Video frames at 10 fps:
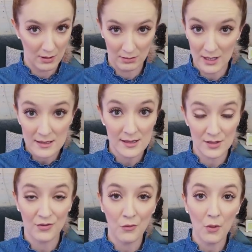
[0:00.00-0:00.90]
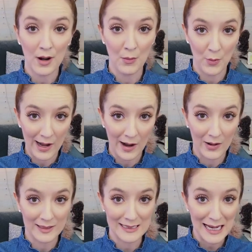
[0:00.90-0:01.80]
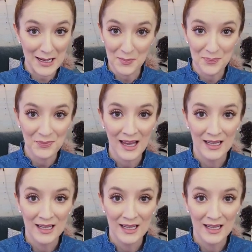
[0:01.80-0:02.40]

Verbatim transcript: this is a forum. We are a team.